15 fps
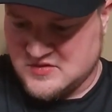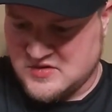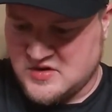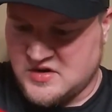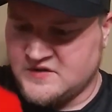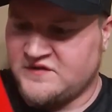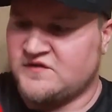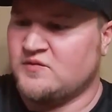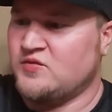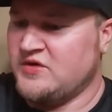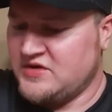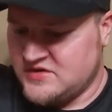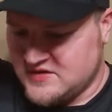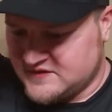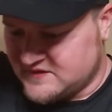Aw,
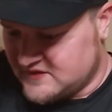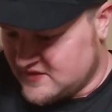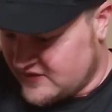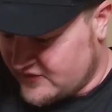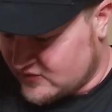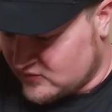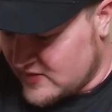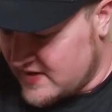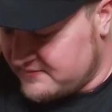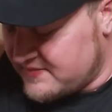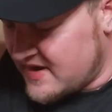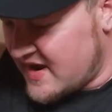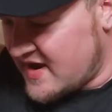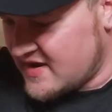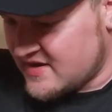sweet, it's another red
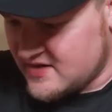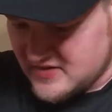bag.